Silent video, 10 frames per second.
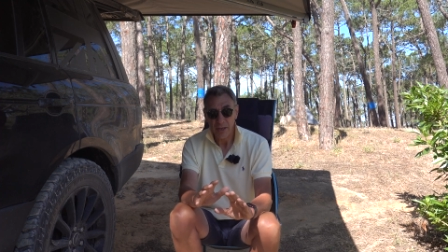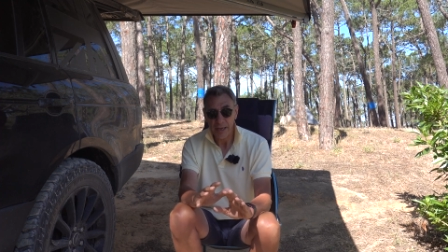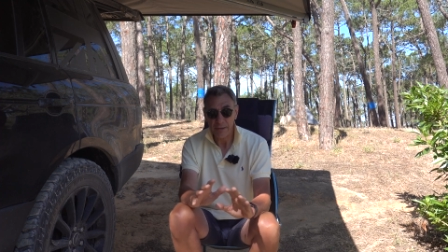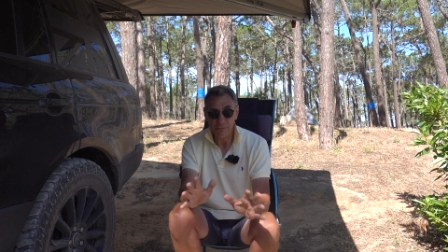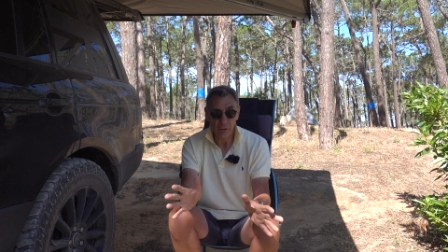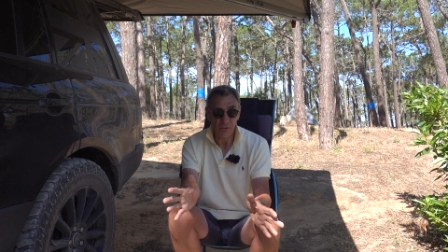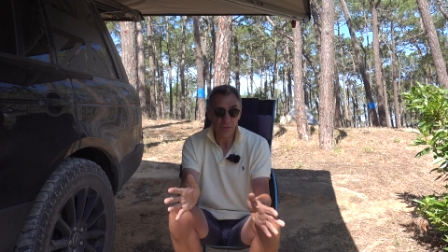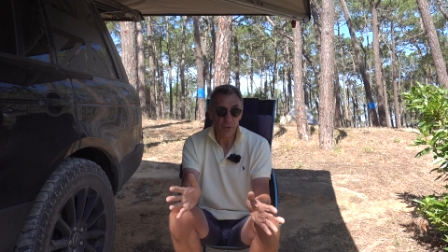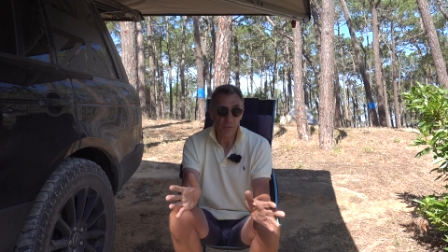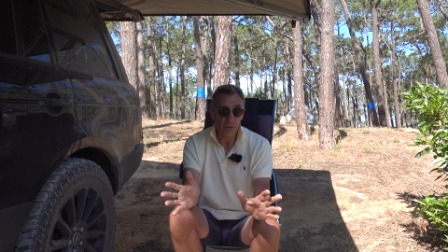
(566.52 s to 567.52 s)
And if those
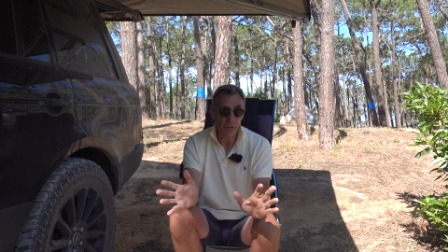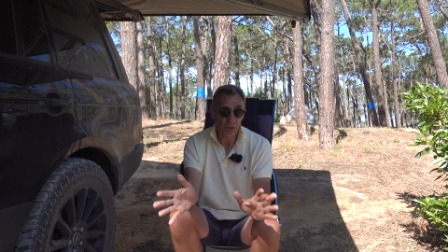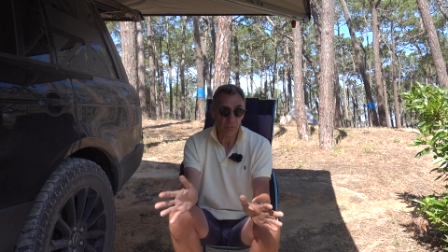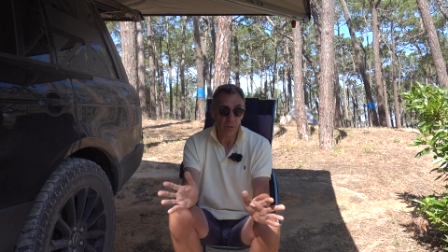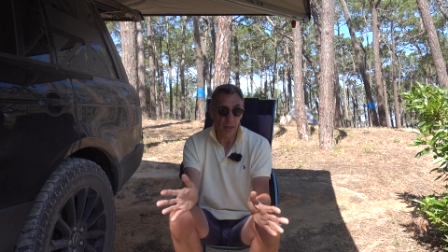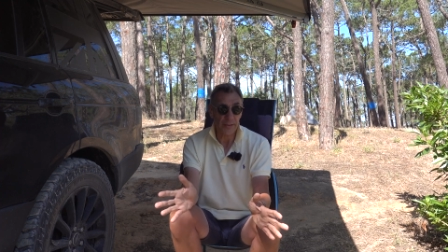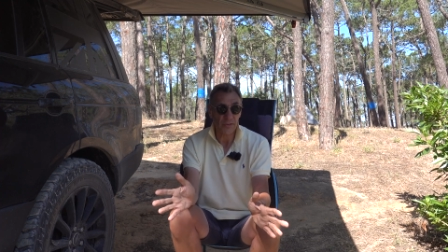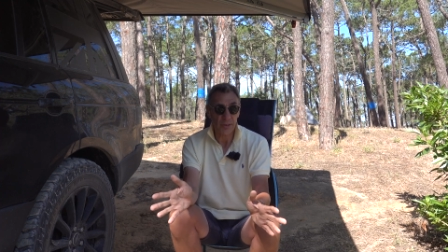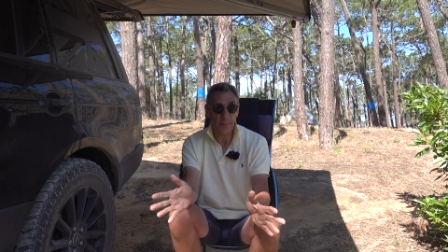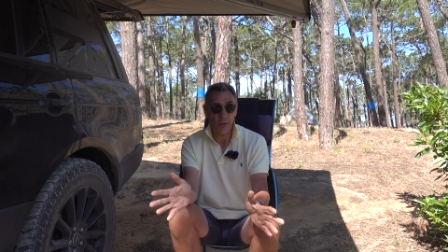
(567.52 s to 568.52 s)
of you that don't like
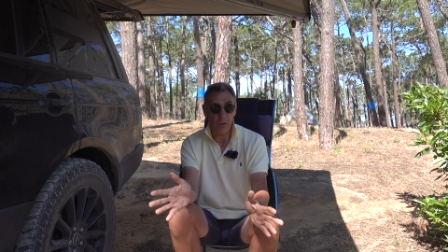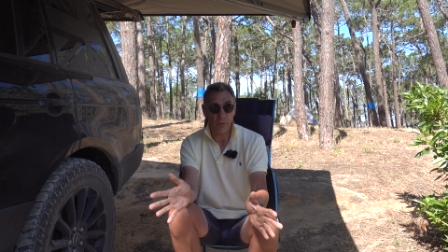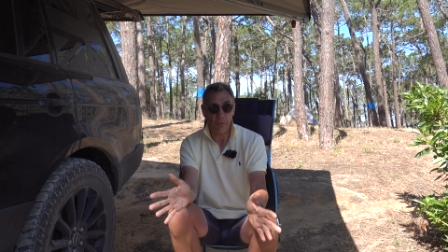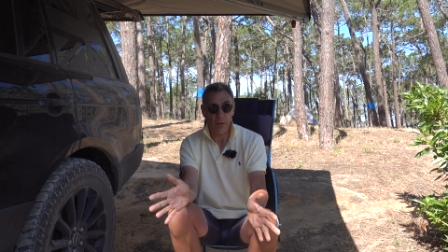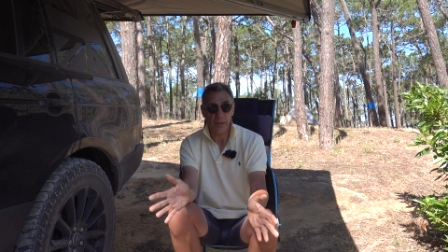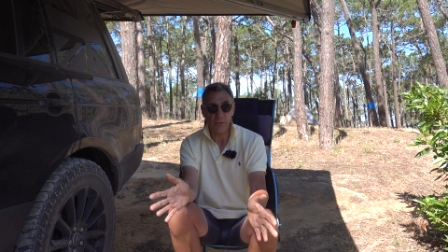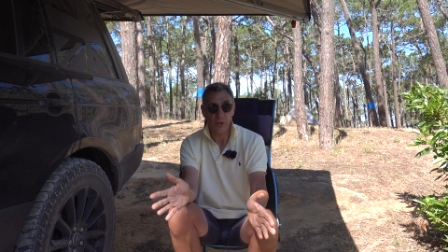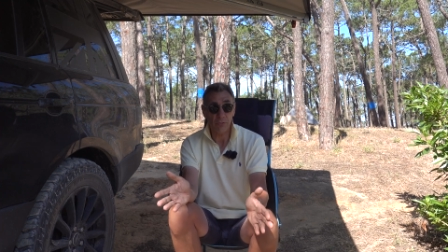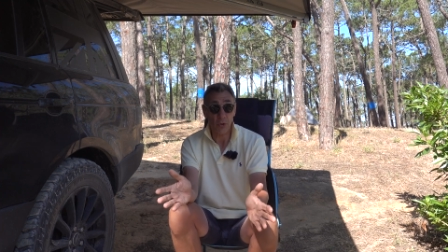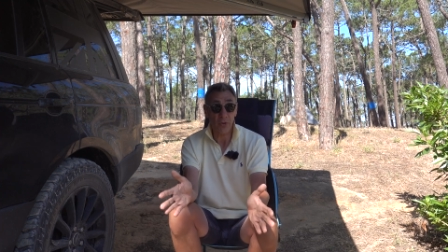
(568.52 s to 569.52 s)
sleeping on the ground,
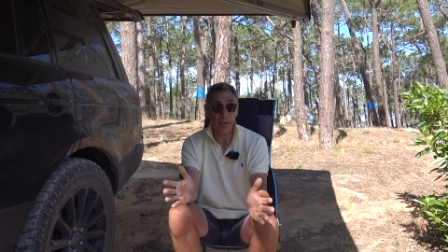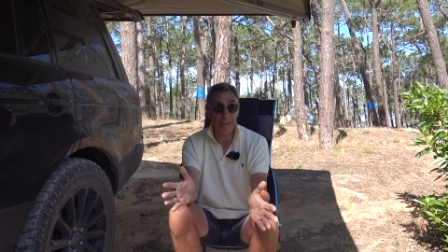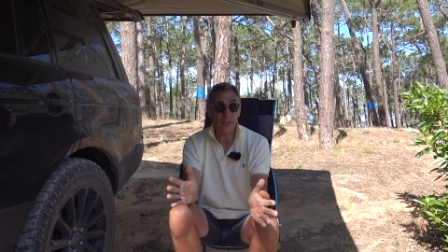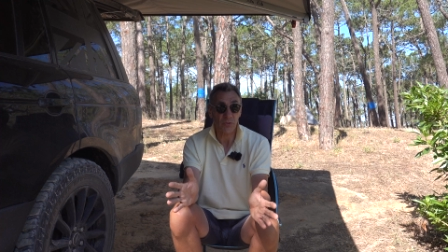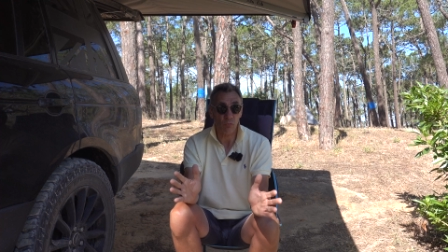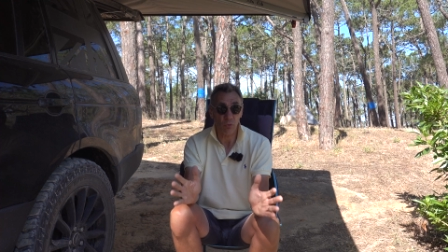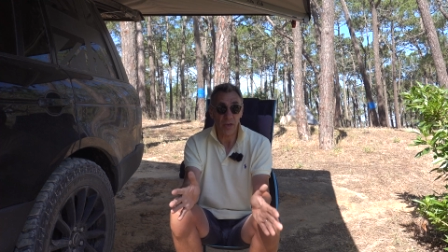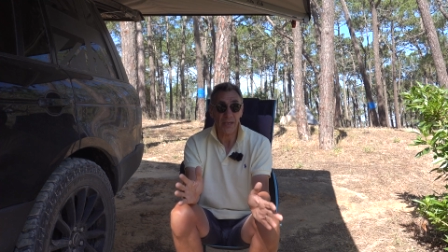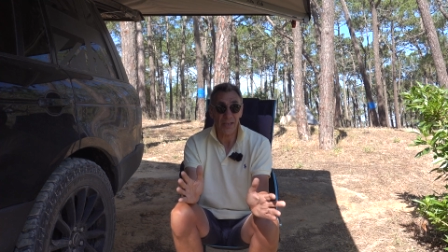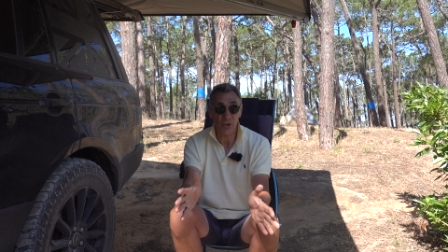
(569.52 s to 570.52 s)
you can get some
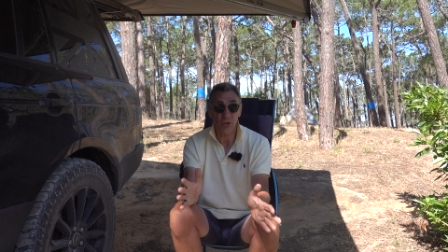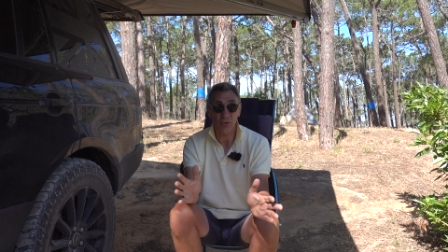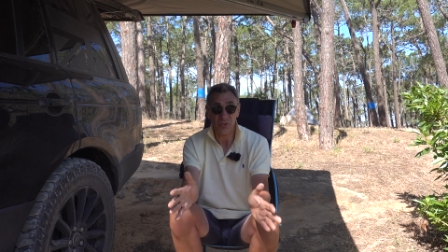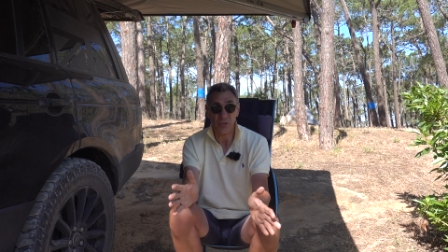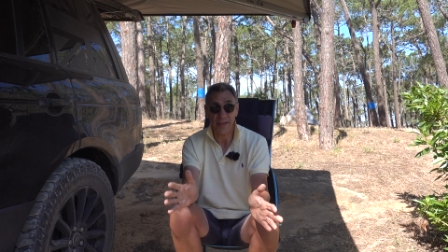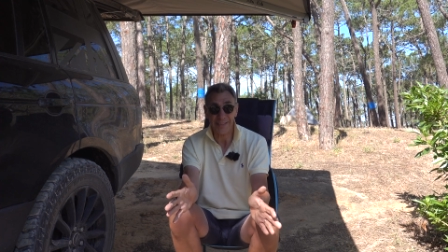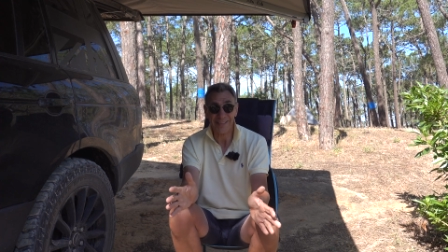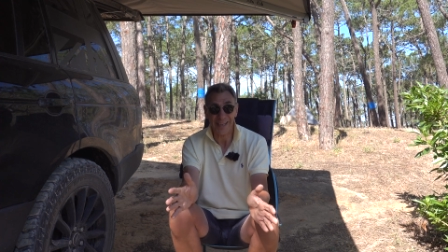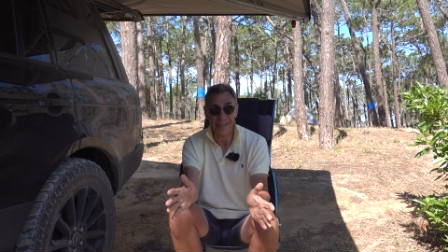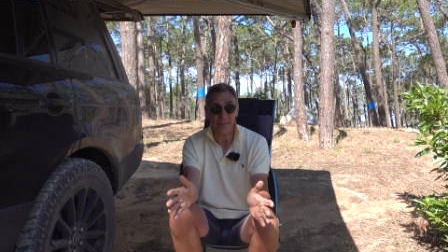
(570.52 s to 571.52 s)
really good sized
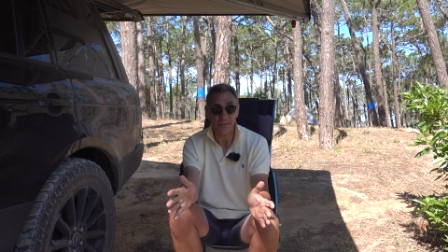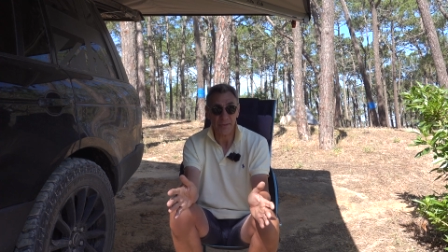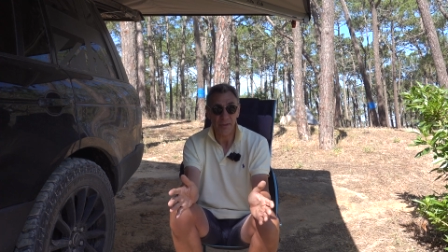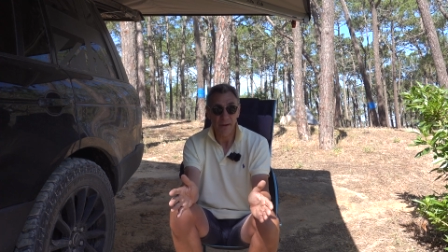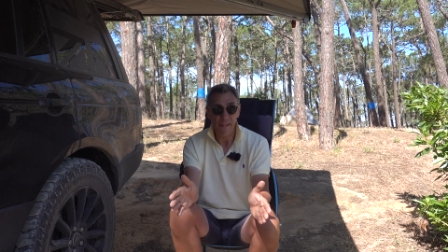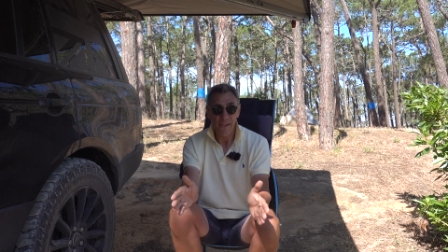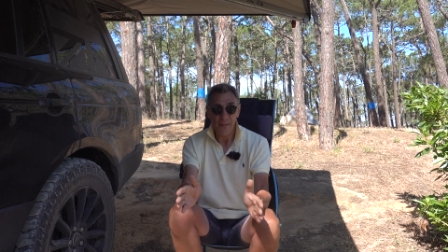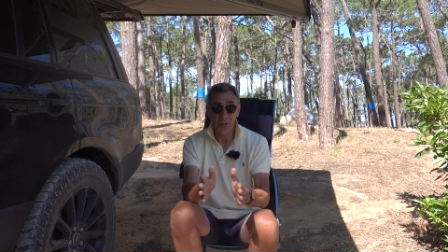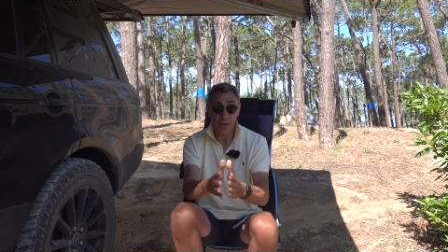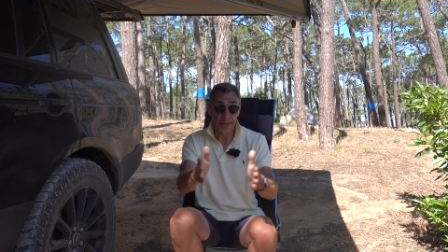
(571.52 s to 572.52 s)
tents
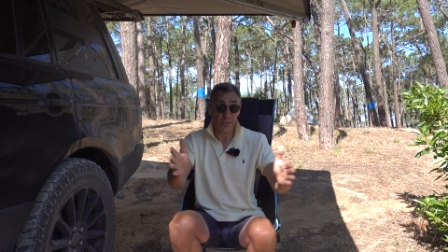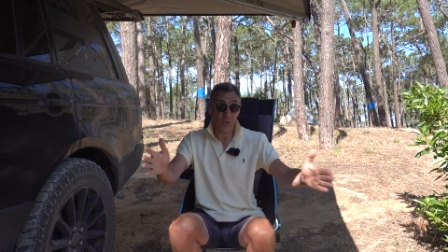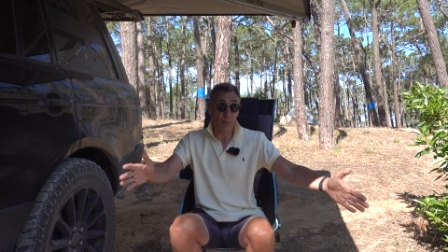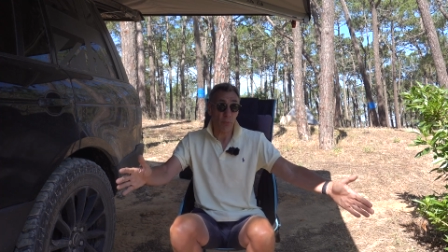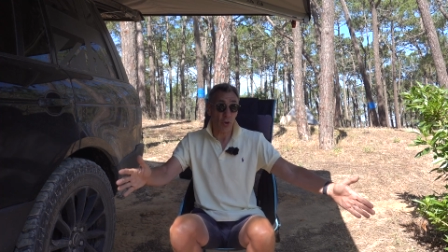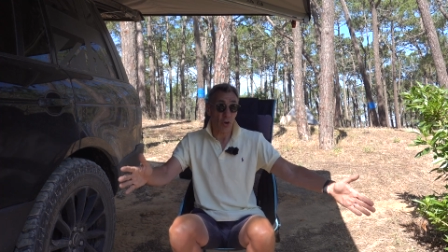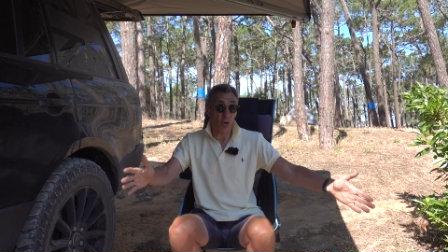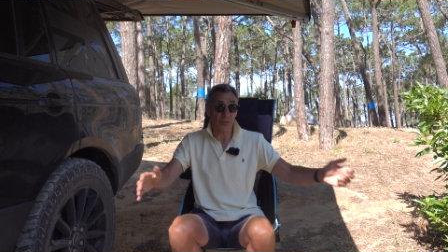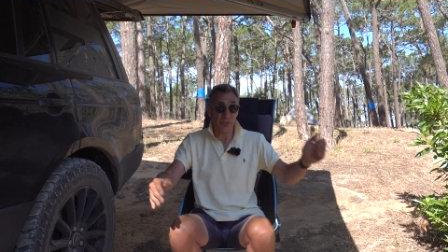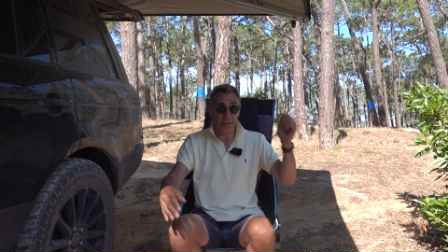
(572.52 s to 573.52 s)
that allows you to put
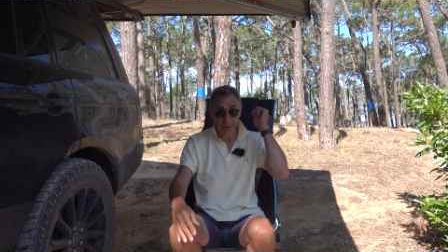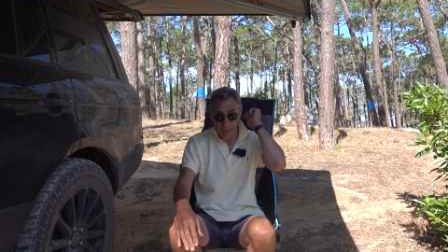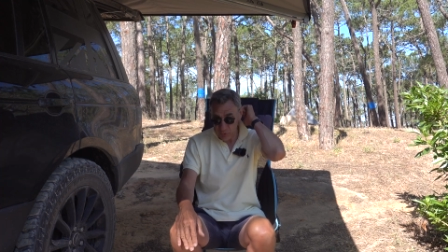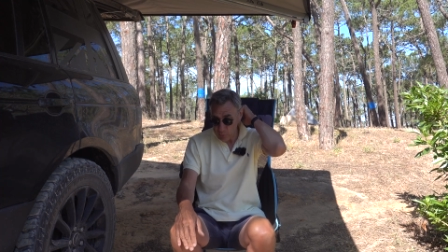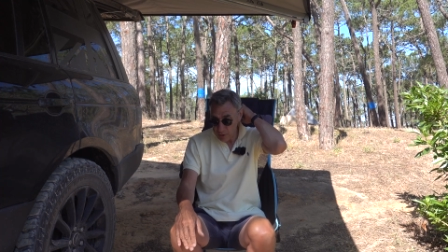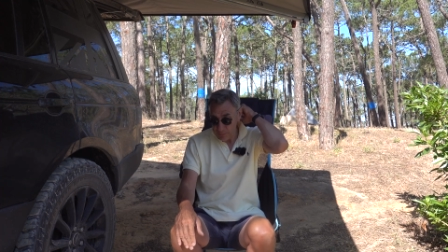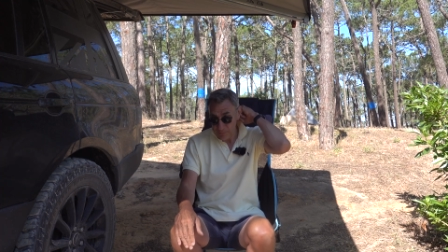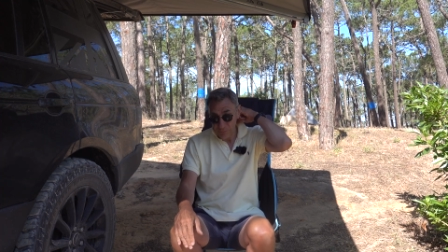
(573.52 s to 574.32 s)
cots in there as well.